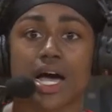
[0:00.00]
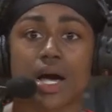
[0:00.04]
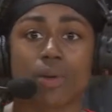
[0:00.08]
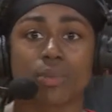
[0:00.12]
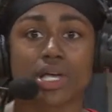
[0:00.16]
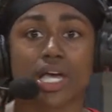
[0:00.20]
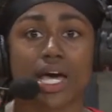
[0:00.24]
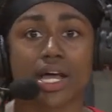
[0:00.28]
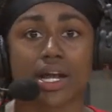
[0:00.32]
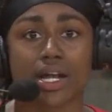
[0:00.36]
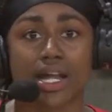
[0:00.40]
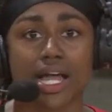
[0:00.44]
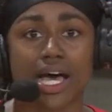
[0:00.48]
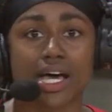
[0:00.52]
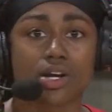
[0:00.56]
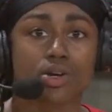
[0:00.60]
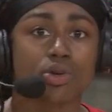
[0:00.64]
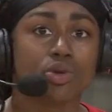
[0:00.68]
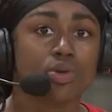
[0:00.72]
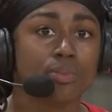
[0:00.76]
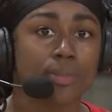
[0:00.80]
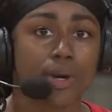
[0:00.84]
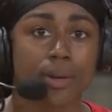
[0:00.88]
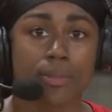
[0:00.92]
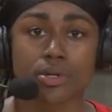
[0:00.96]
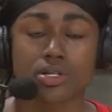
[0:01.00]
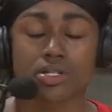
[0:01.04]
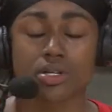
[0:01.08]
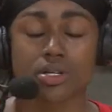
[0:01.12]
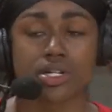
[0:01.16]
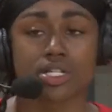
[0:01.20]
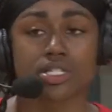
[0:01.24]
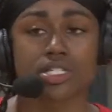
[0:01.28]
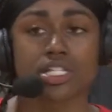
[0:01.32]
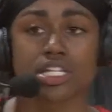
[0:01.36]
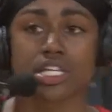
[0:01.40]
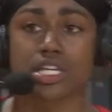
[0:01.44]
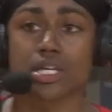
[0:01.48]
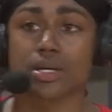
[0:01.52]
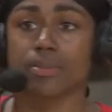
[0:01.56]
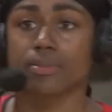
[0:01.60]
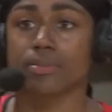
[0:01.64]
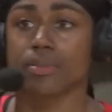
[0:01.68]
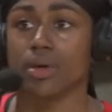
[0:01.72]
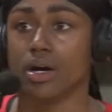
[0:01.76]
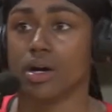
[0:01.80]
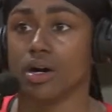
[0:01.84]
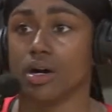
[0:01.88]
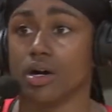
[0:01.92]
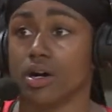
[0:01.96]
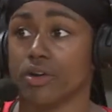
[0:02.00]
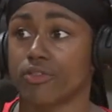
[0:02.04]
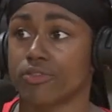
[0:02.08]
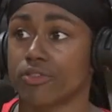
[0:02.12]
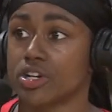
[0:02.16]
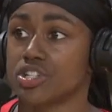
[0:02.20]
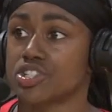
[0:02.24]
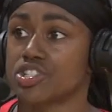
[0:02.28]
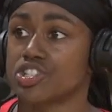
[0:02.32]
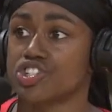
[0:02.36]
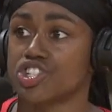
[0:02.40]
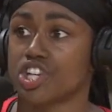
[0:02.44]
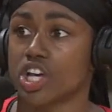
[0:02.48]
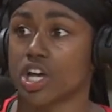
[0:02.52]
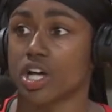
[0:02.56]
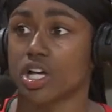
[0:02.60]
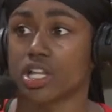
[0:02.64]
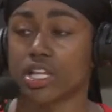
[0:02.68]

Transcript: We got a lot of new members on the team uh, for us to gel.